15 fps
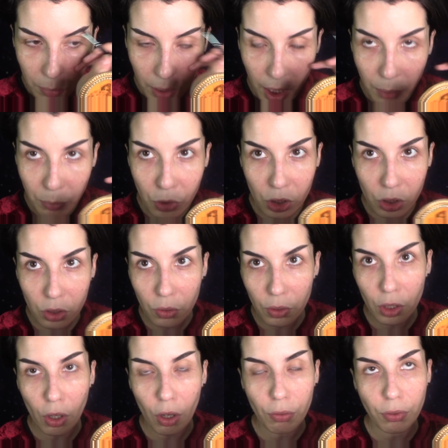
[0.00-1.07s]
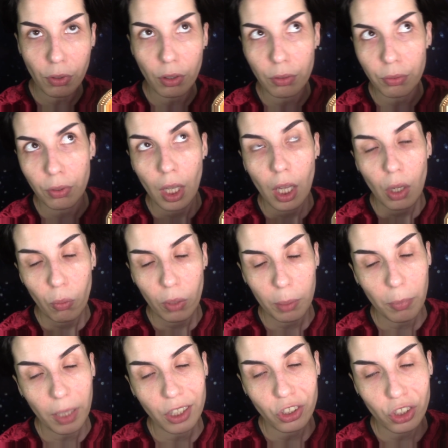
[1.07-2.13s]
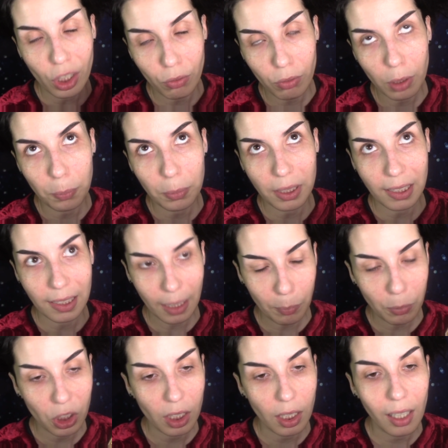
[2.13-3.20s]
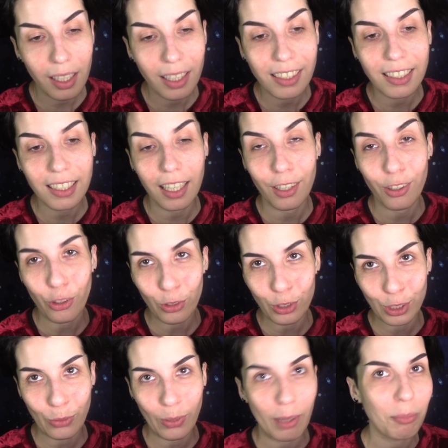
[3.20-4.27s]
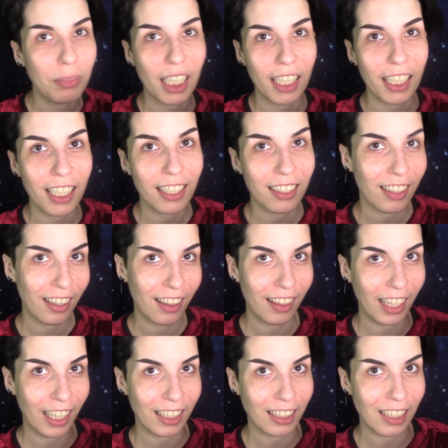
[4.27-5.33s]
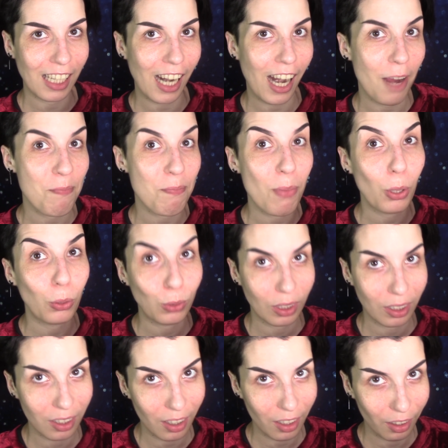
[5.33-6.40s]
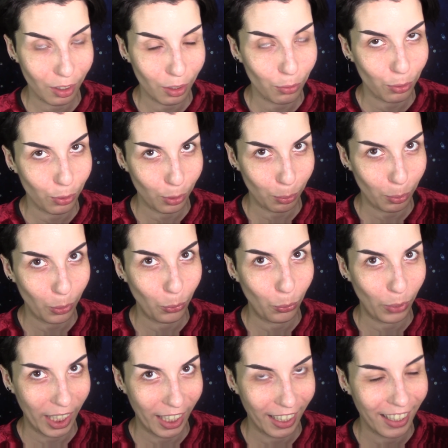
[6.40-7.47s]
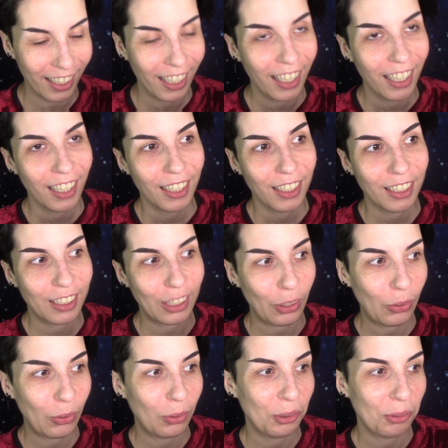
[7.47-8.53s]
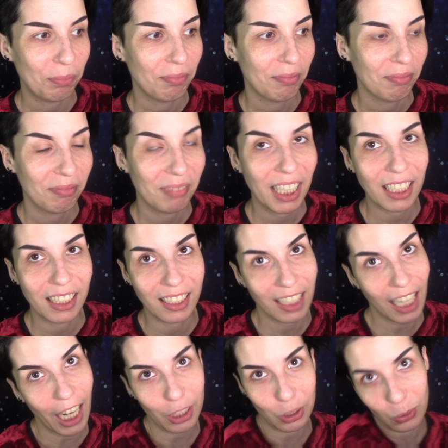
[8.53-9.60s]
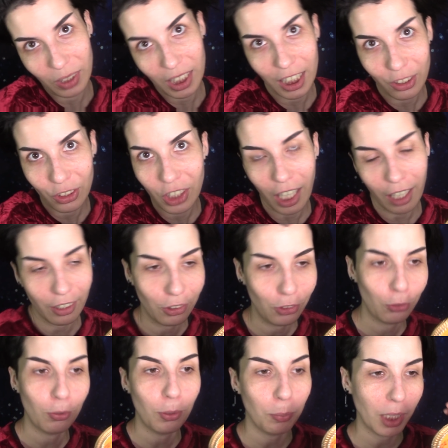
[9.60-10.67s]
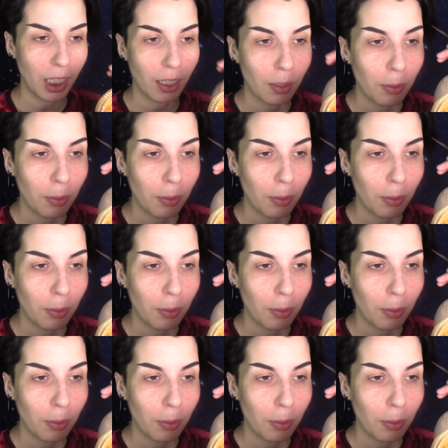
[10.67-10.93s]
but I'm just going off of what my general perception is, and also I'm taking the things that I'm most uncomfortable with. So it's actually a challenge for me.